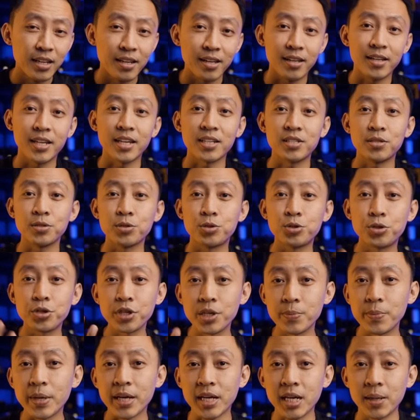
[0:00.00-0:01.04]
it gets you
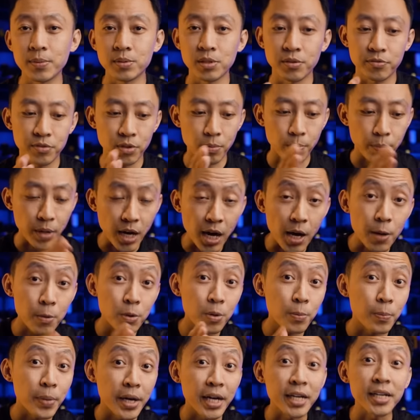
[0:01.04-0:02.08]
3 backups of your
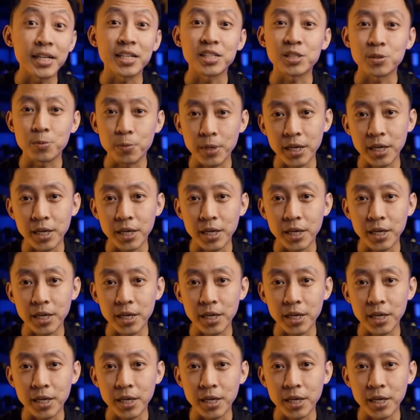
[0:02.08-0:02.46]
power bank as